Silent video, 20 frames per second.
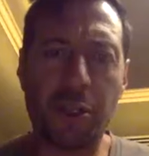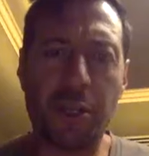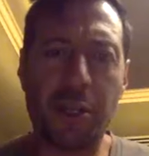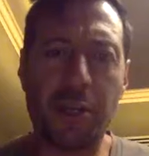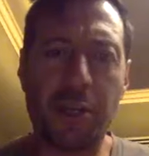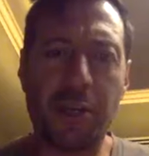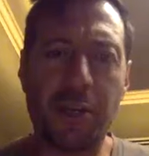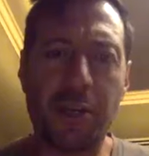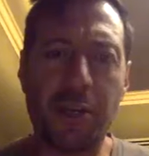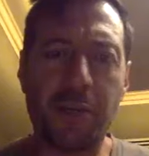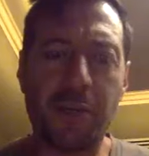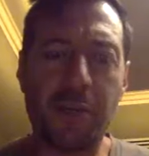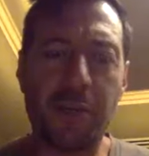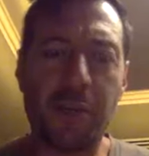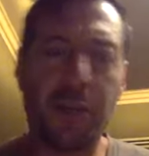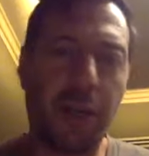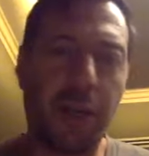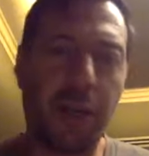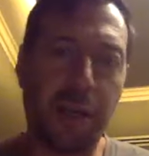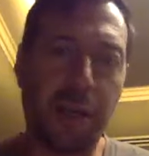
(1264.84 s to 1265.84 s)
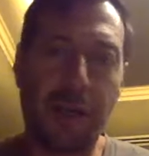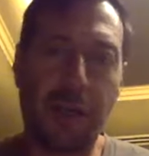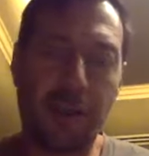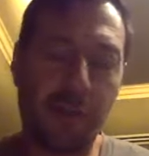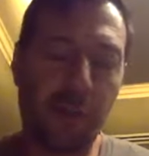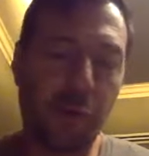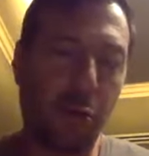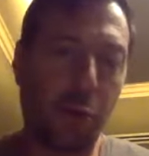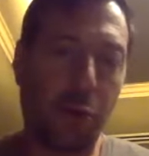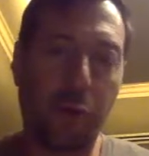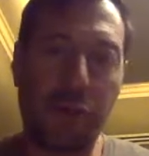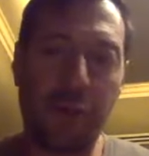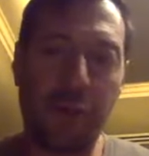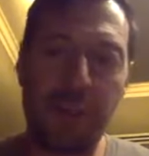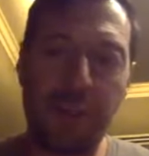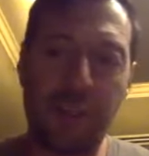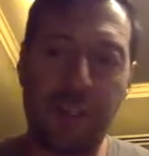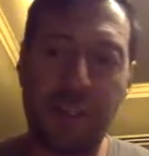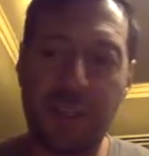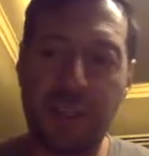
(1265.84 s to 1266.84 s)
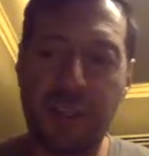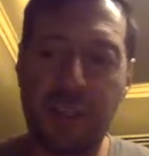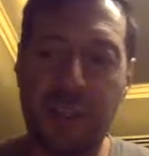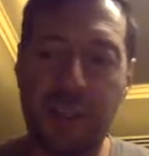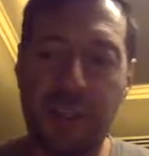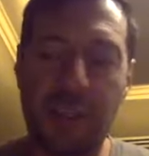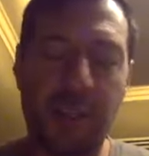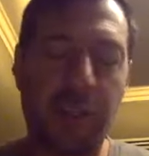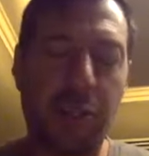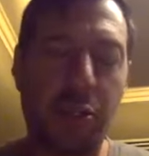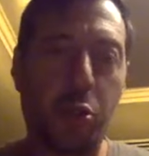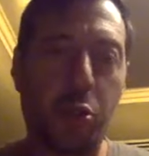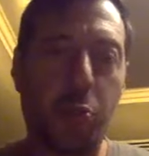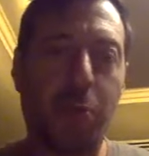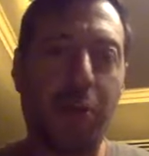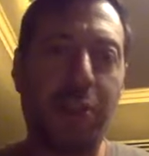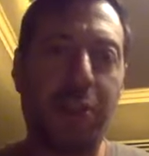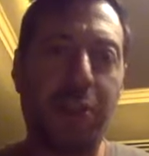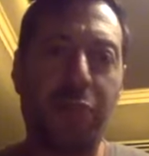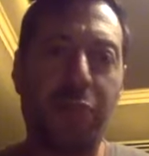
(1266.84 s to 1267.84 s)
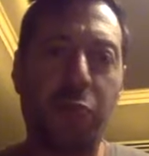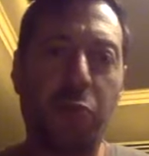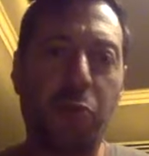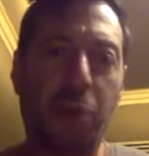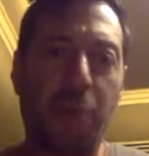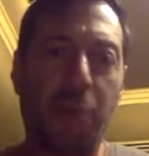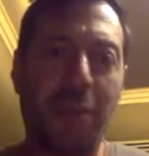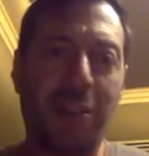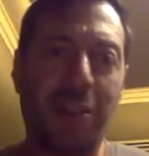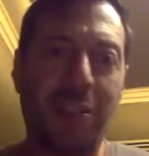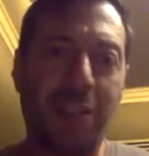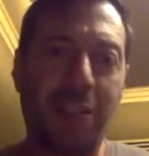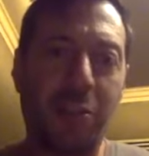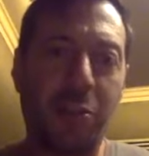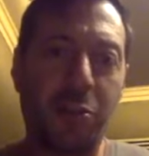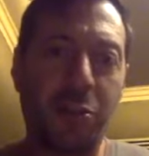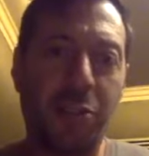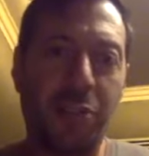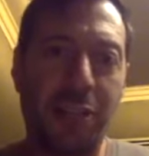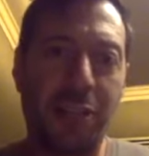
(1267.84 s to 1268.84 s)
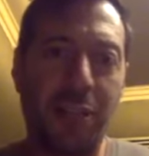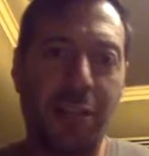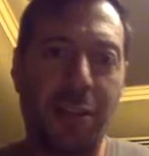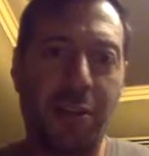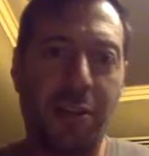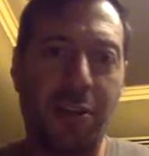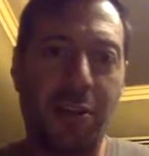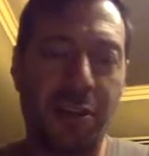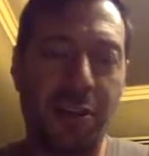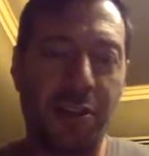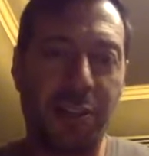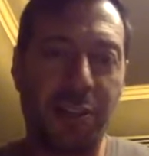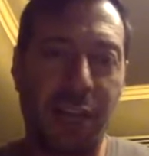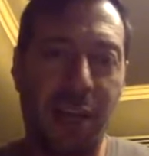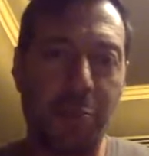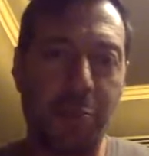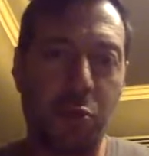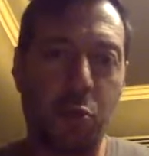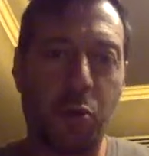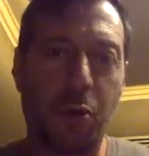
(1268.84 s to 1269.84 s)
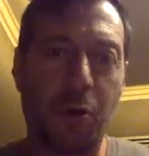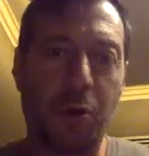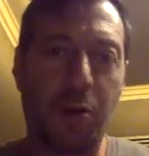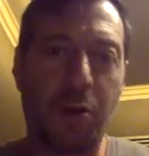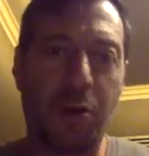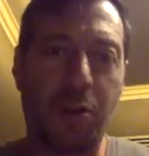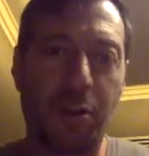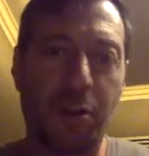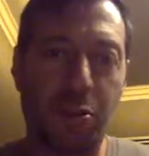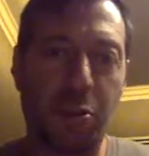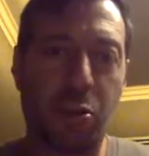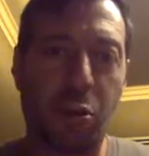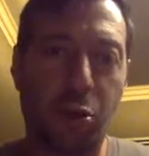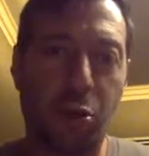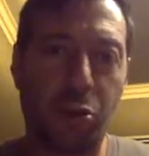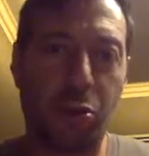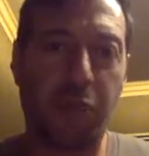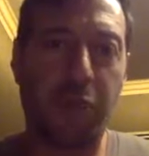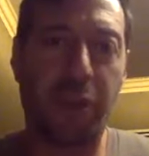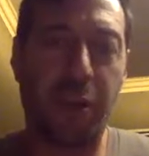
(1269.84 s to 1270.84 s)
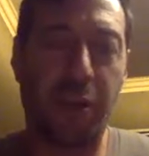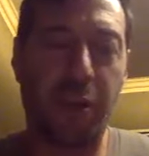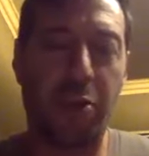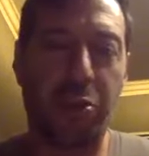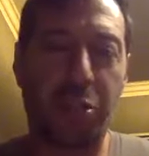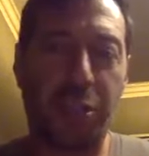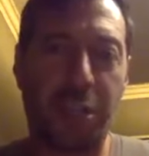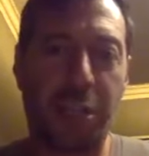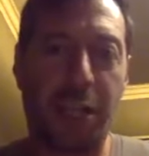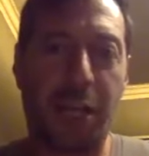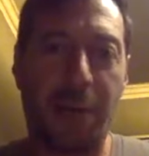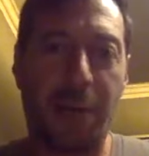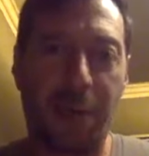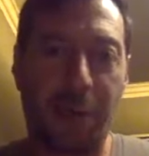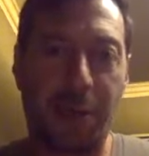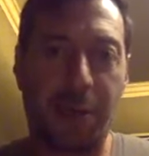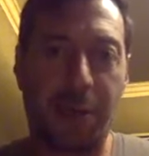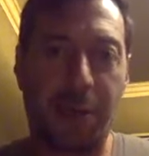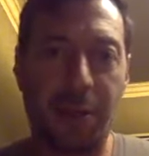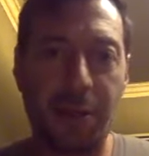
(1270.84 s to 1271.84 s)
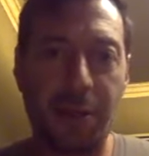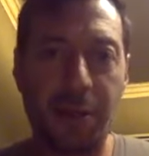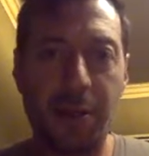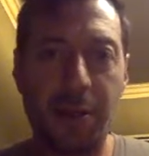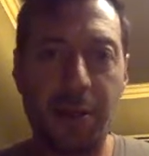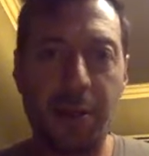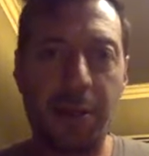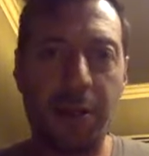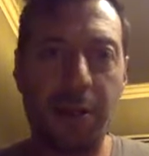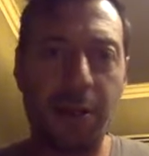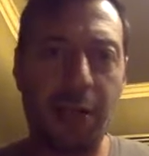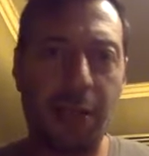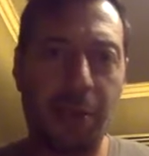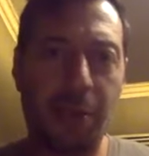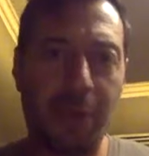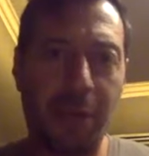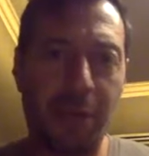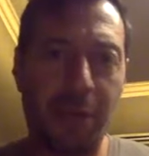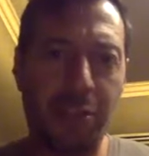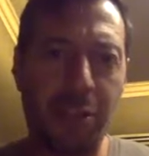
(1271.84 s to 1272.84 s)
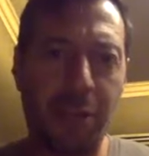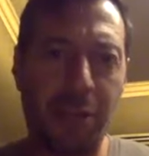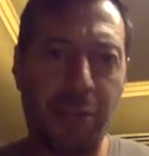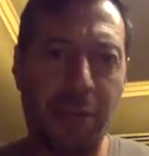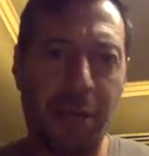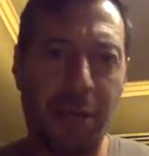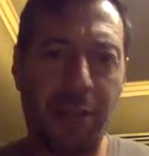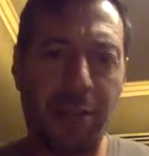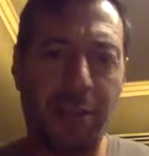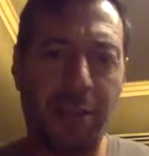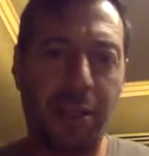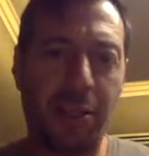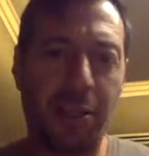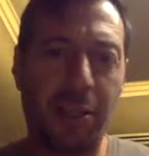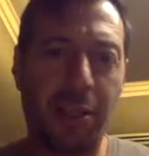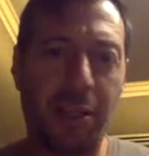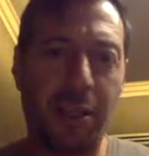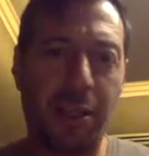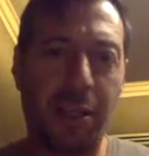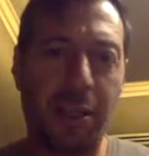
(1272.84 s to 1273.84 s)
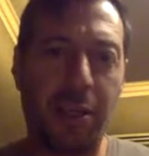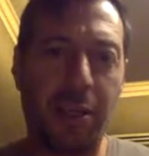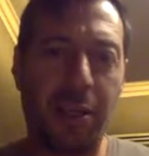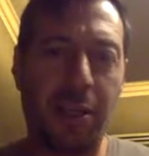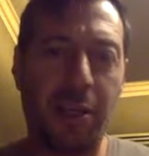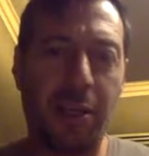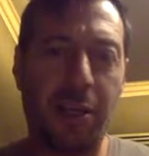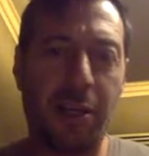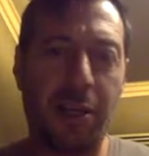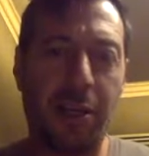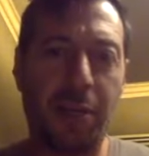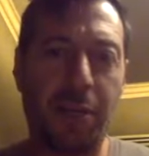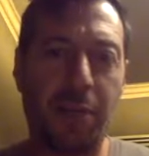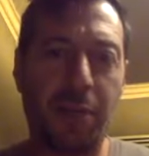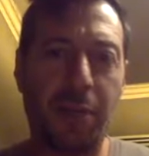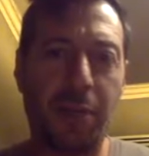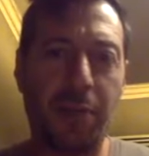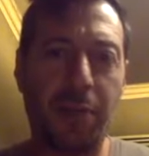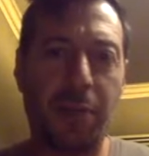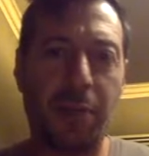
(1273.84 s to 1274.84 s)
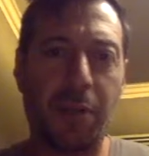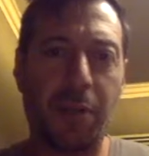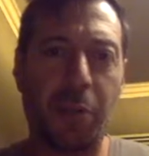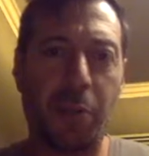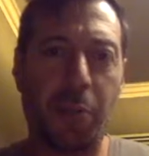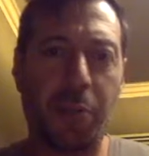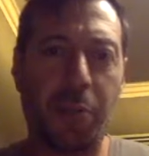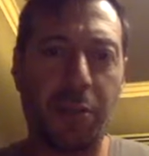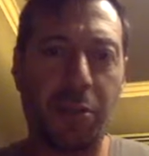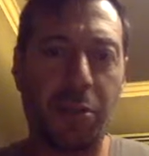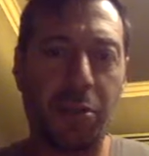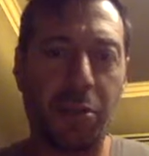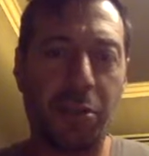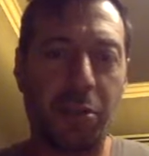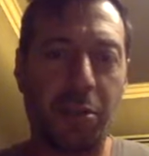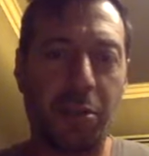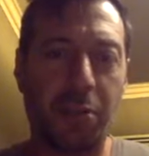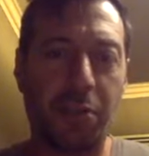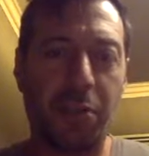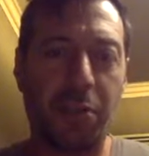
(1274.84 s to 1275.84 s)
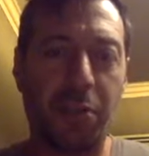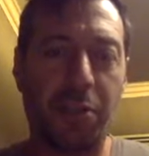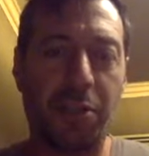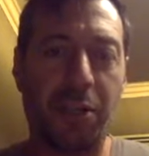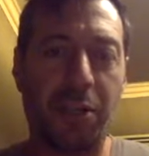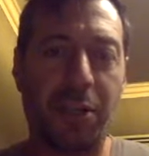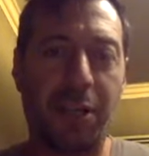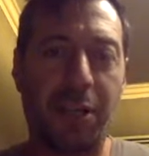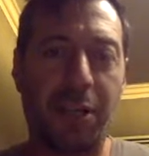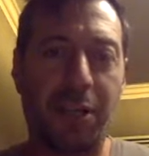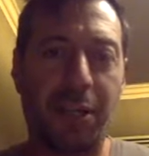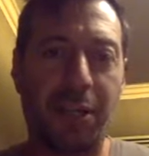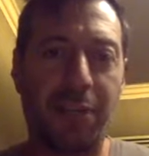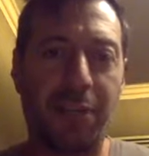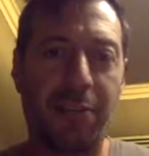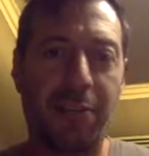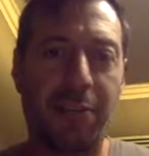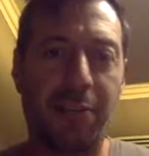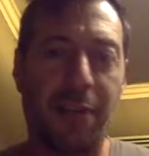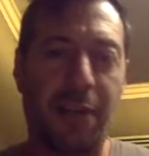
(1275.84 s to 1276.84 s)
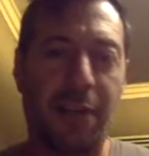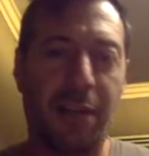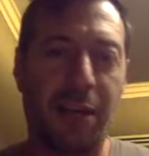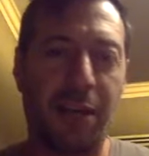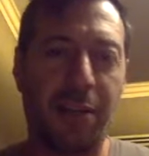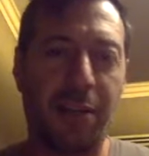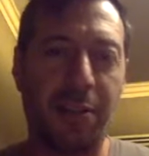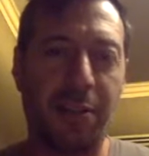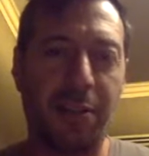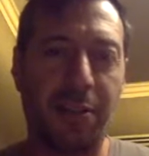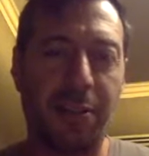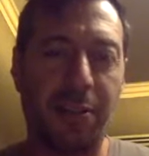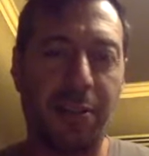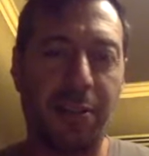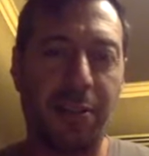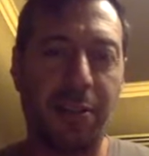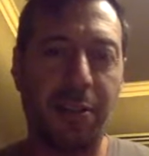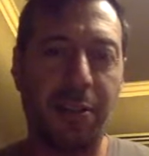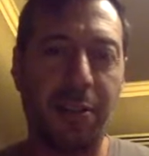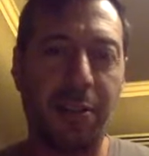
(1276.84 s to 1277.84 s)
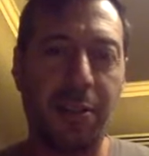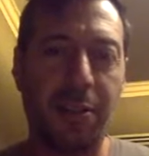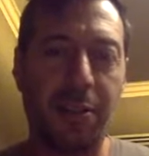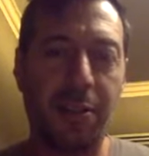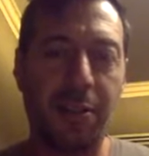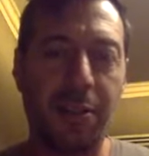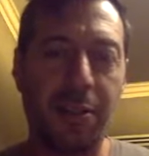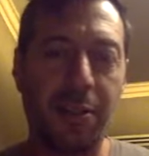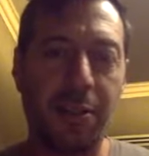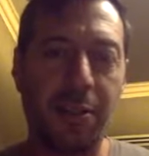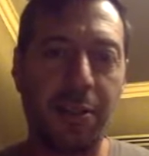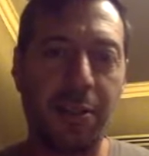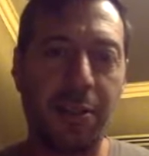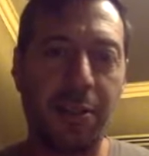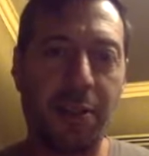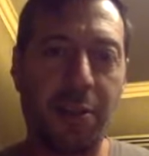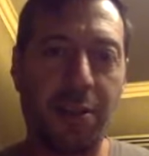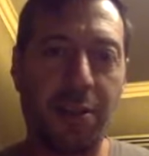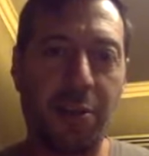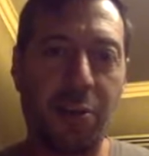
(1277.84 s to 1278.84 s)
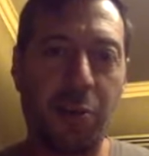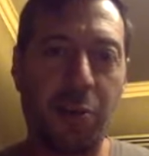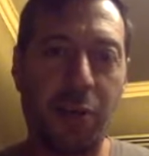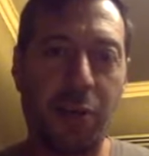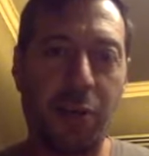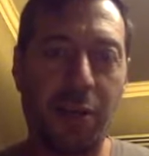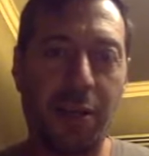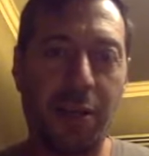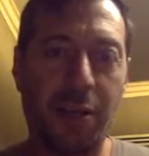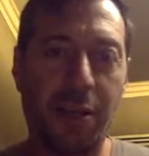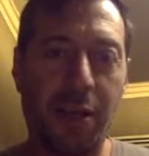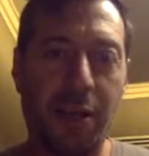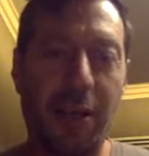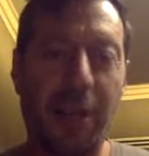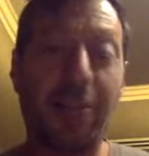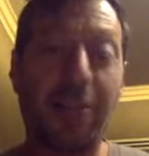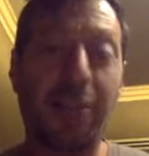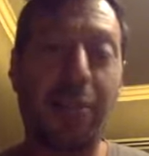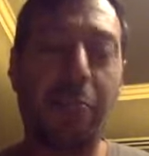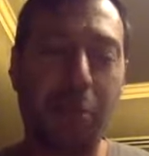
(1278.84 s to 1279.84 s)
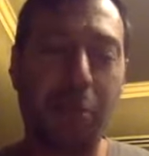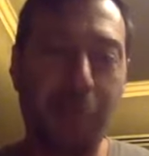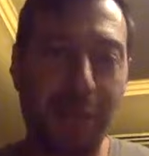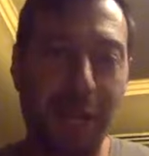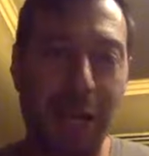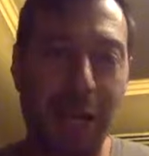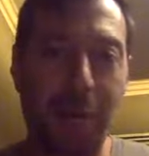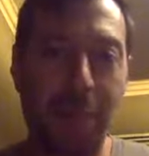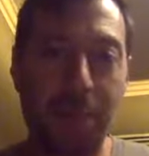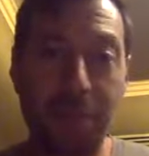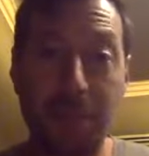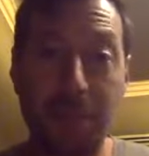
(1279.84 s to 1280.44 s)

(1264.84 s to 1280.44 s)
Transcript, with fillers: Eh, I don't know if it's eh, the, the issue, but in fundamentals, you said that there are three times where there's lots of energy coming in Kabbalat Shabbat, in uh, the repetition of uh, Shacharit, and yes. The third one, I, and ah, Brit Milá.